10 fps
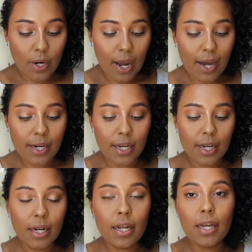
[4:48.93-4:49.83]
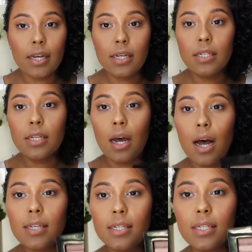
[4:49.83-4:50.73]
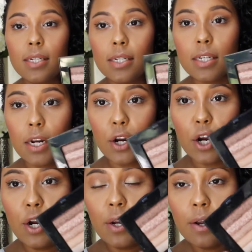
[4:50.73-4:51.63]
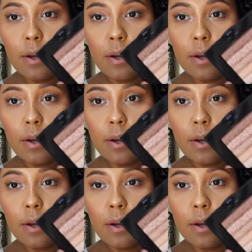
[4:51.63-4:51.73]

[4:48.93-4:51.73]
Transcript: and it is a stunner.